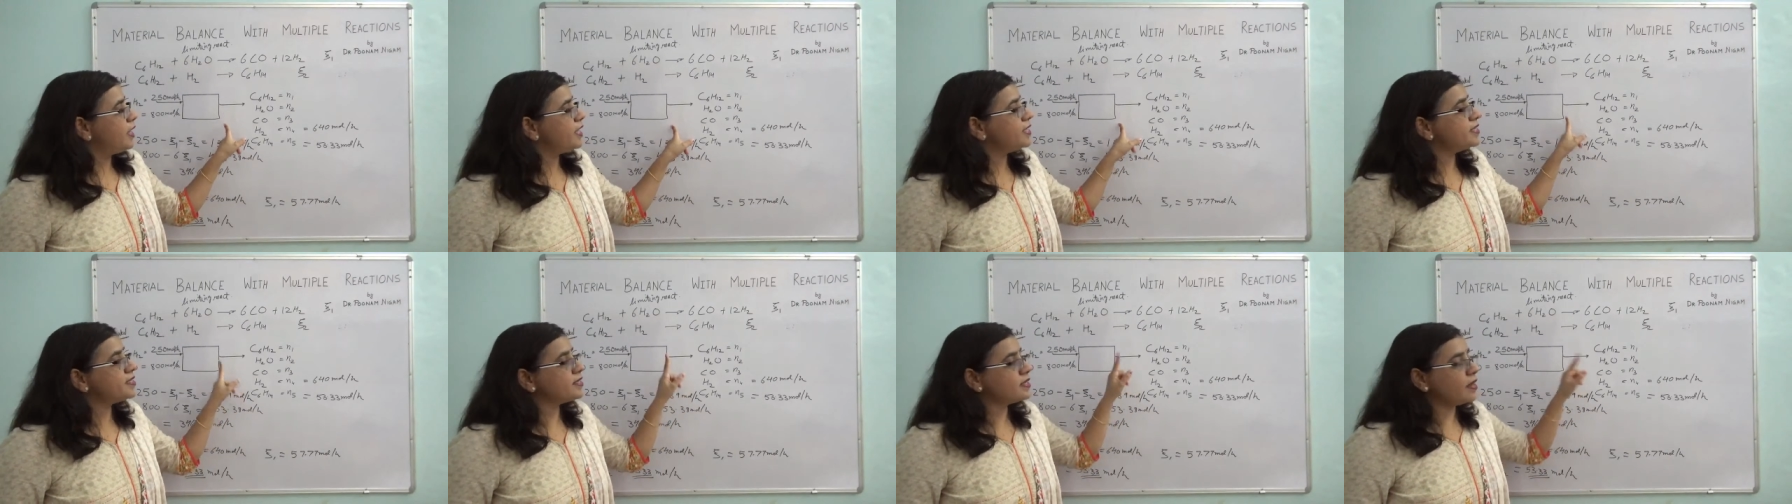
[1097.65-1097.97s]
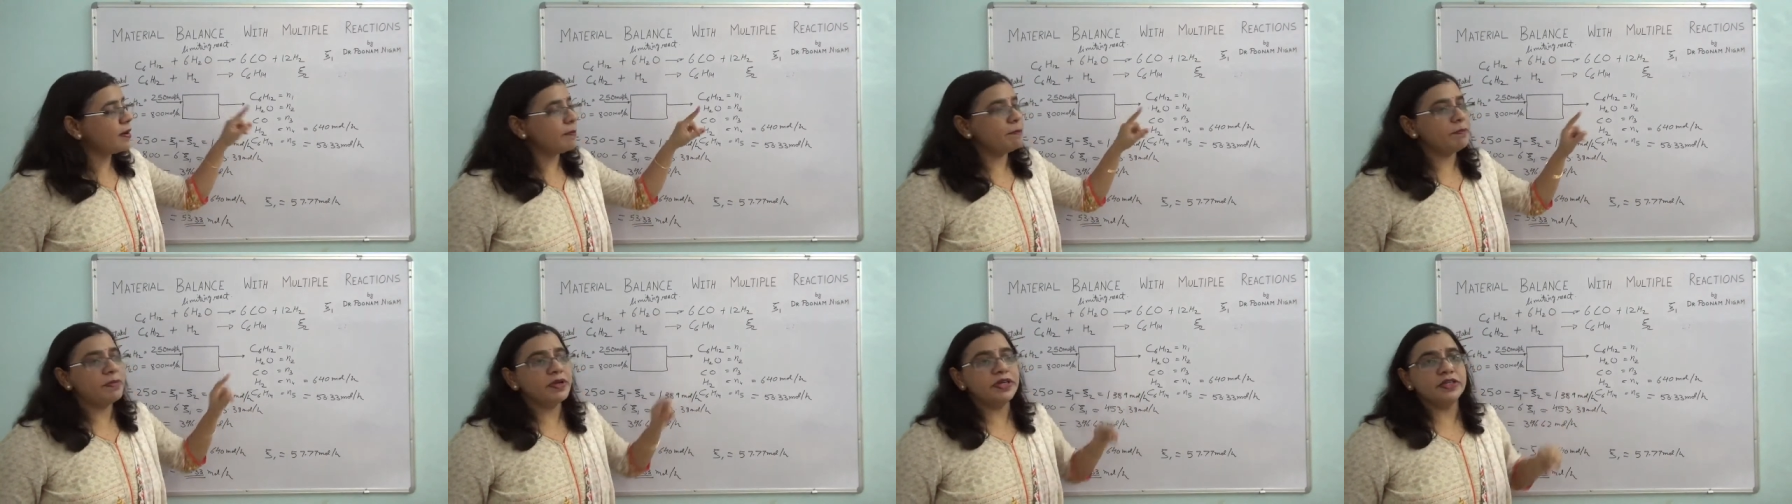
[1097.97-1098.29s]
as
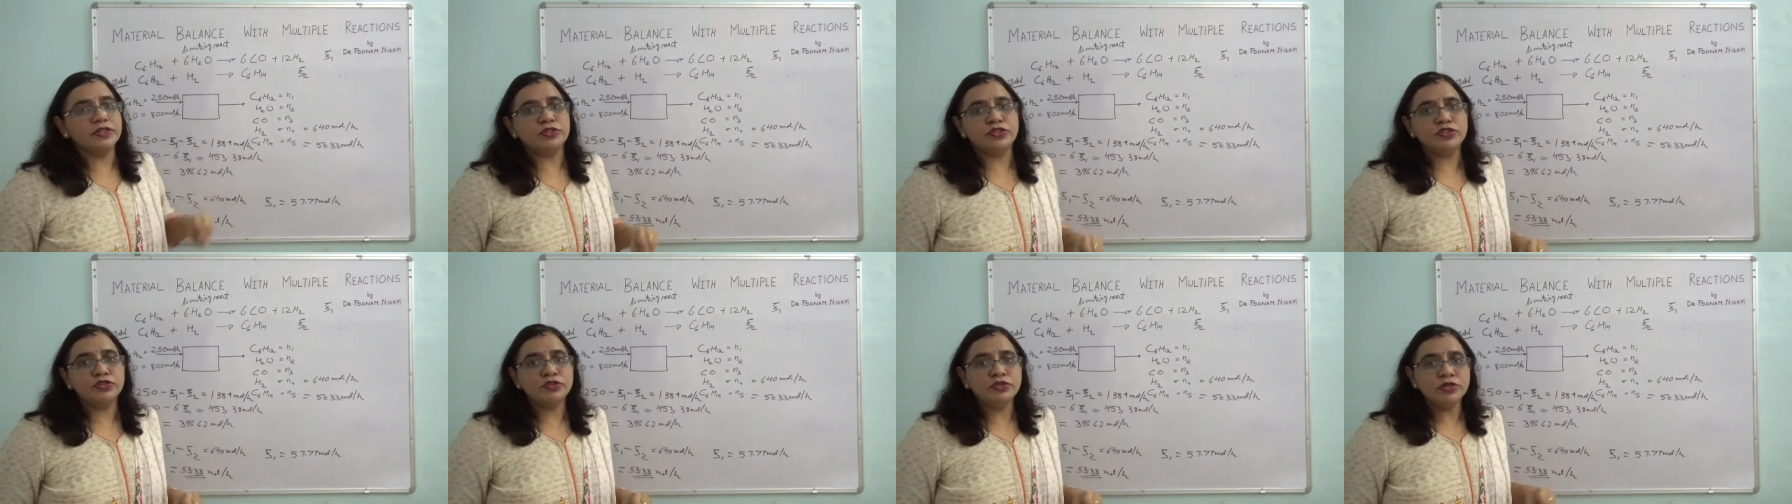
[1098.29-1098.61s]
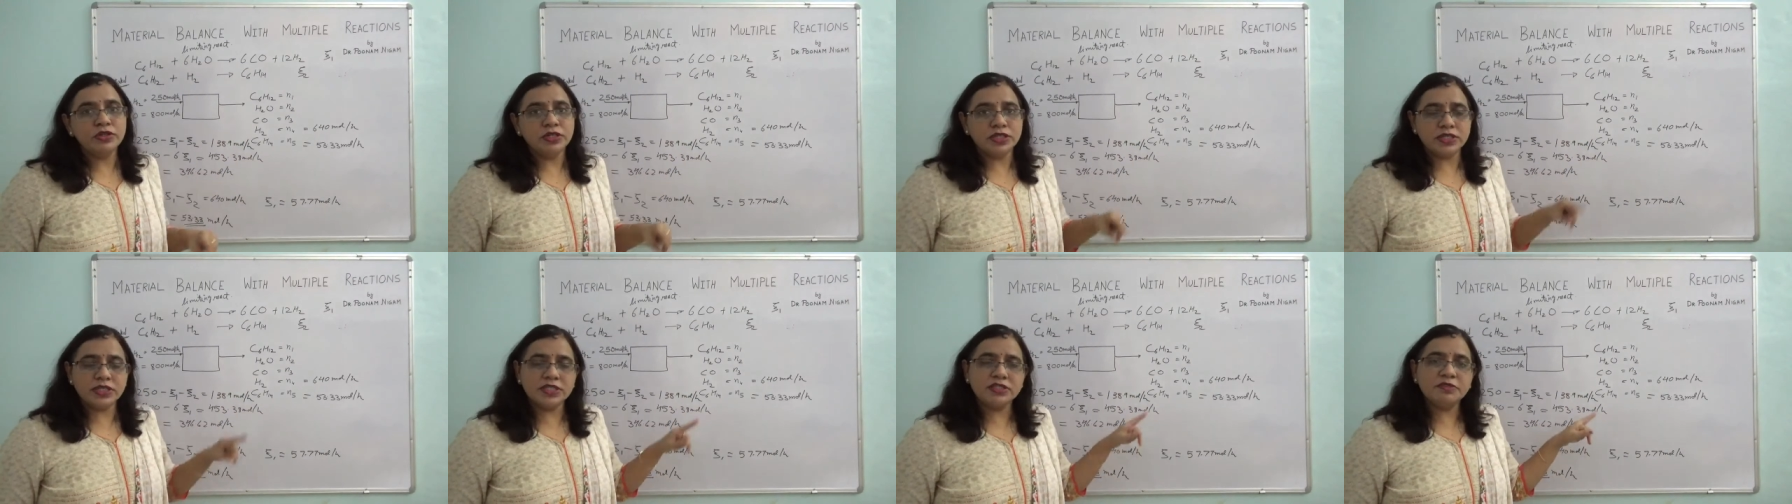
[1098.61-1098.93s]
compared to,
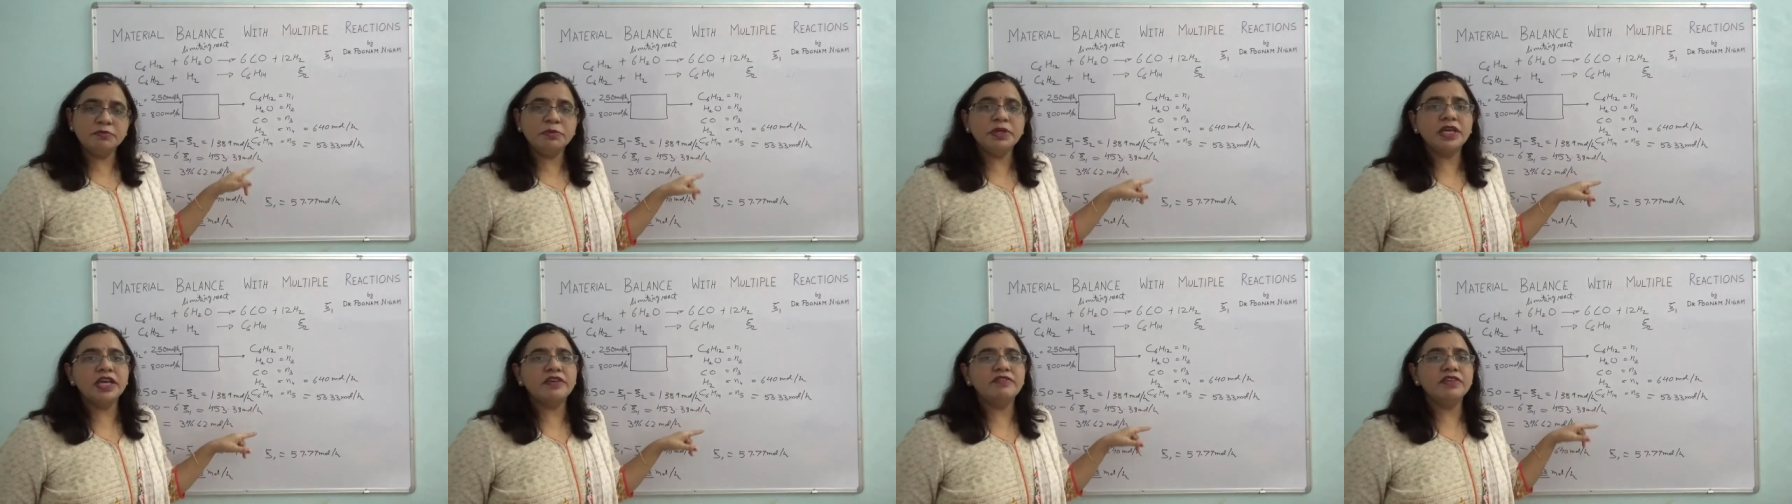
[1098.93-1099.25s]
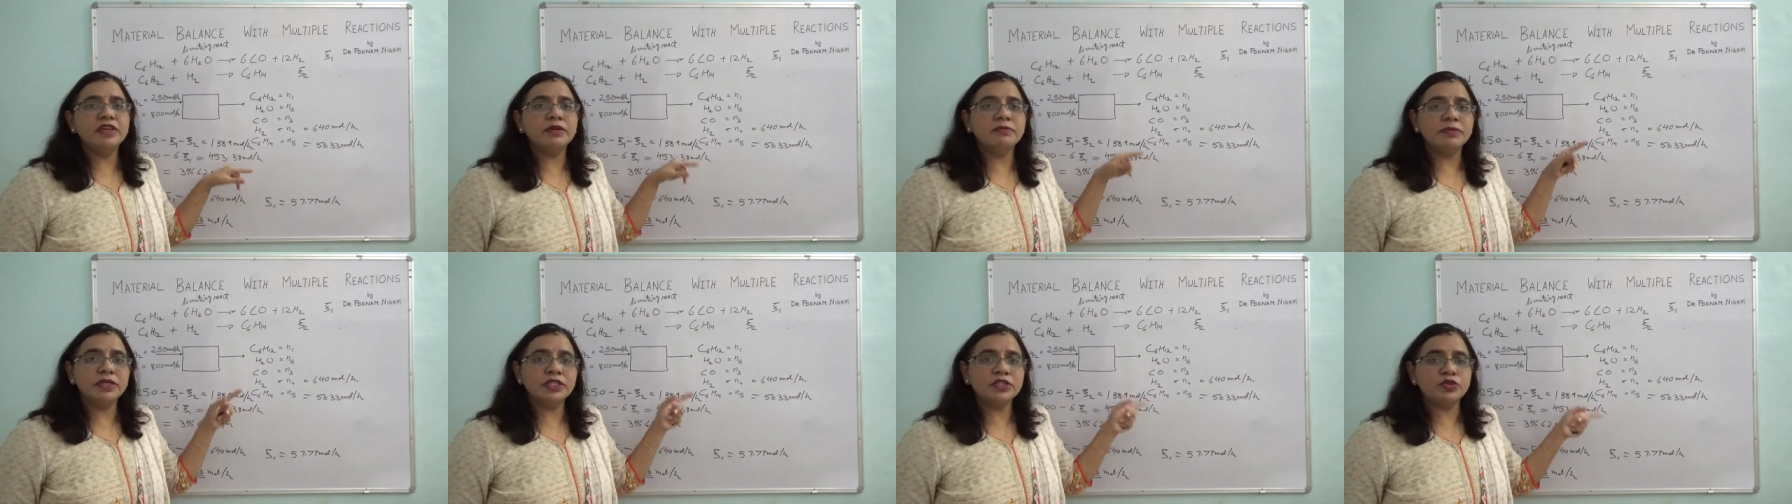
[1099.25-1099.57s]
it is
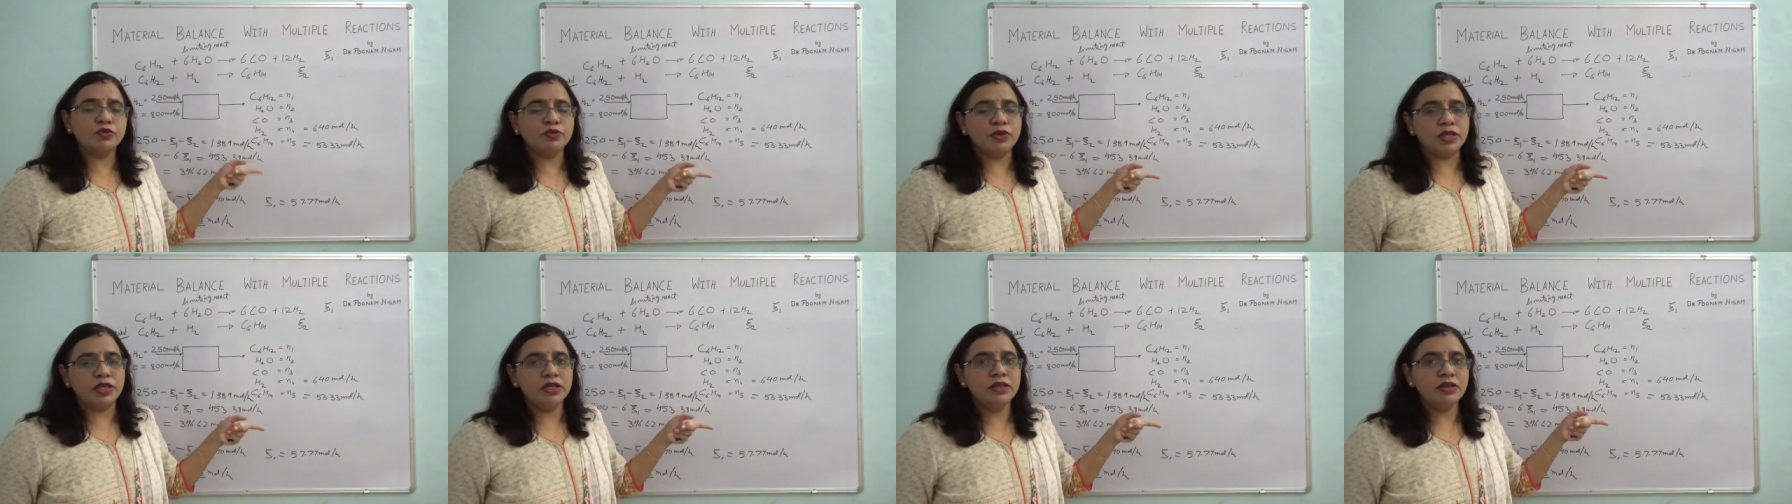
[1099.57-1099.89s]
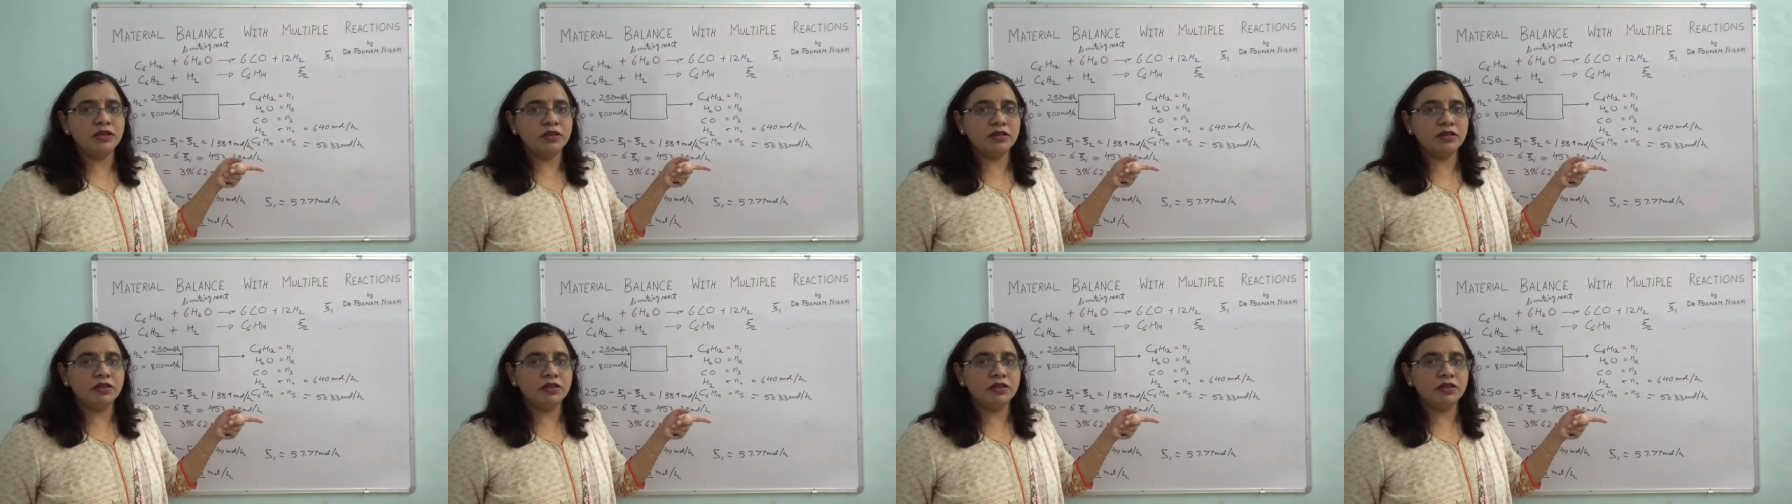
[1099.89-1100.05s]
behaving much well